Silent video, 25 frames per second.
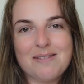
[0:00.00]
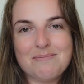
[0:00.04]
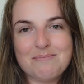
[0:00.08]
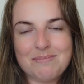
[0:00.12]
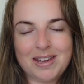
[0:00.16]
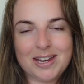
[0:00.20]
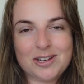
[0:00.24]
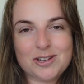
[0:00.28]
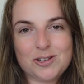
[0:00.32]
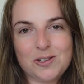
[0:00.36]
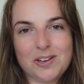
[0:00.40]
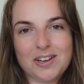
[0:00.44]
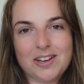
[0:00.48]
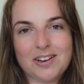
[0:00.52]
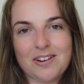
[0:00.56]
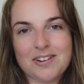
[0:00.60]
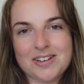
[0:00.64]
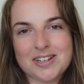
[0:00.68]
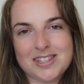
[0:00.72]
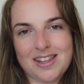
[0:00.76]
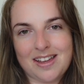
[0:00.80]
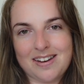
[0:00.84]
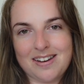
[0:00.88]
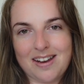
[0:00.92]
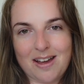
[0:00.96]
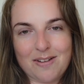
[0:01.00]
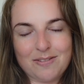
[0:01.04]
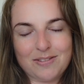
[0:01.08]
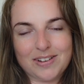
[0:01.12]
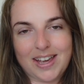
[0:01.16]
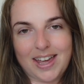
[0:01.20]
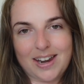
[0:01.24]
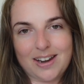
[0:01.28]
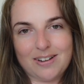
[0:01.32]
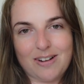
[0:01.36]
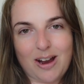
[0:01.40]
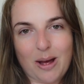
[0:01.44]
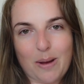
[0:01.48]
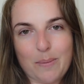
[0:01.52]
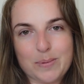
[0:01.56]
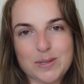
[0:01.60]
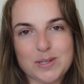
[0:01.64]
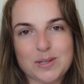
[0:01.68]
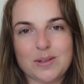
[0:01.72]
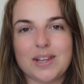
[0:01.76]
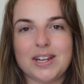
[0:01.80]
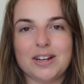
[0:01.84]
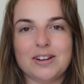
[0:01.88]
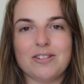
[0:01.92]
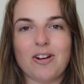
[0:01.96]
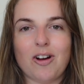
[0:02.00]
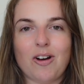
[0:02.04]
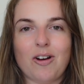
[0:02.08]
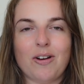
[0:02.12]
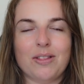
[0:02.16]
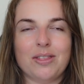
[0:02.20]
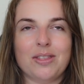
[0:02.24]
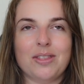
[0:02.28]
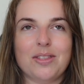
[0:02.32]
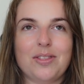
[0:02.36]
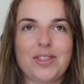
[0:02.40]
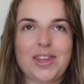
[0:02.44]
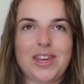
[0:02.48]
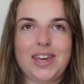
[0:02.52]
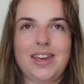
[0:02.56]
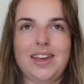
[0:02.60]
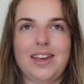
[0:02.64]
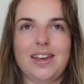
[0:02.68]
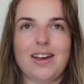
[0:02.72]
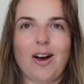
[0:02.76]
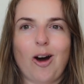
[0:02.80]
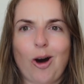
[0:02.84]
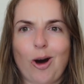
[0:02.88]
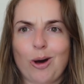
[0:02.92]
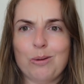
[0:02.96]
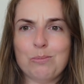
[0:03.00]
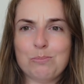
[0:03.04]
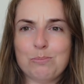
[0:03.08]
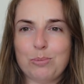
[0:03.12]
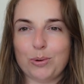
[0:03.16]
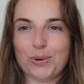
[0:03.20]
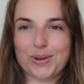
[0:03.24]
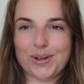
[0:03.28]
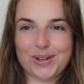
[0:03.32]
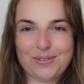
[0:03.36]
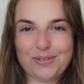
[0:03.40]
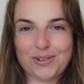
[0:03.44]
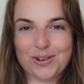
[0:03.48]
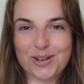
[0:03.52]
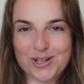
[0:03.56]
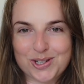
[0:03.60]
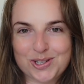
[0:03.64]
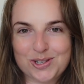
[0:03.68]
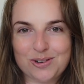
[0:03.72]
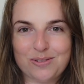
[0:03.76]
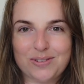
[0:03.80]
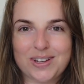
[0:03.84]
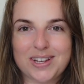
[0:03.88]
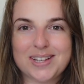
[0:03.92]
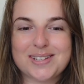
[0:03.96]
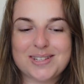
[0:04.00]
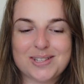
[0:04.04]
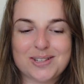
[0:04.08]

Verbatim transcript: make sure you get onto that Navigator app so that you're on the onboard version of it.